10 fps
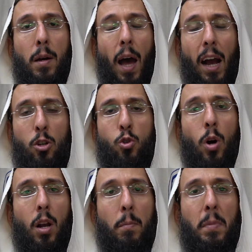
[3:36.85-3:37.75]

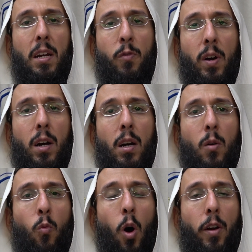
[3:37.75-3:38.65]
actual mikveh
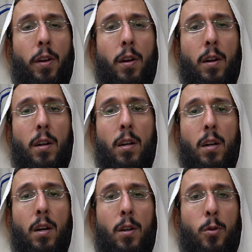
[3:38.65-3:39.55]
water
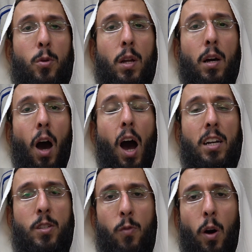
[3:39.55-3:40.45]
to the
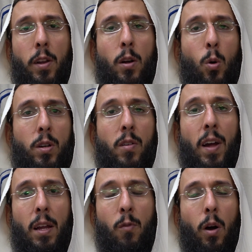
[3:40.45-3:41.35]
ice water or the
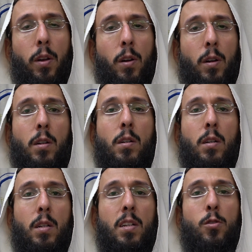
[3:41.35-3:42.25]
rainwater,
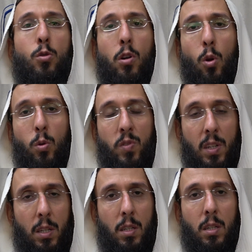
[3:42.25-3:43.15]
needs to close
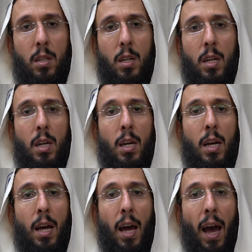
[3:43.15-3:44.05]
it,
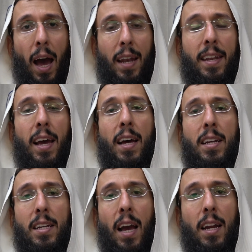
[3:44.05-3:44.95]
and
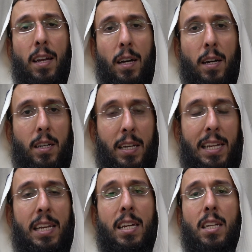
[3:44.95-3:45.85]
then can
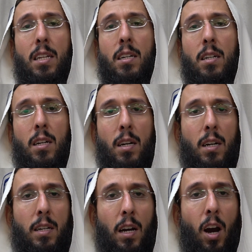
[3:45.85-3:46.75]
clean
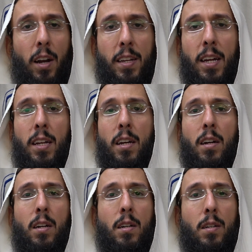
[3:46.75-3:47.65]
the
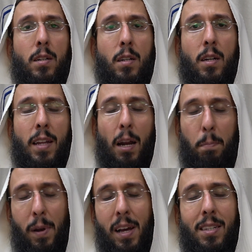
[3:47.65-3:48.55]
container, that
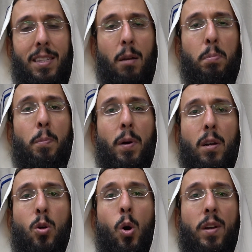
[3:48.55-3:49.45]
place that people
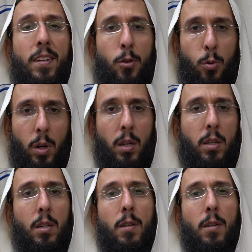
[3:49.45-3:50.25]
go into it.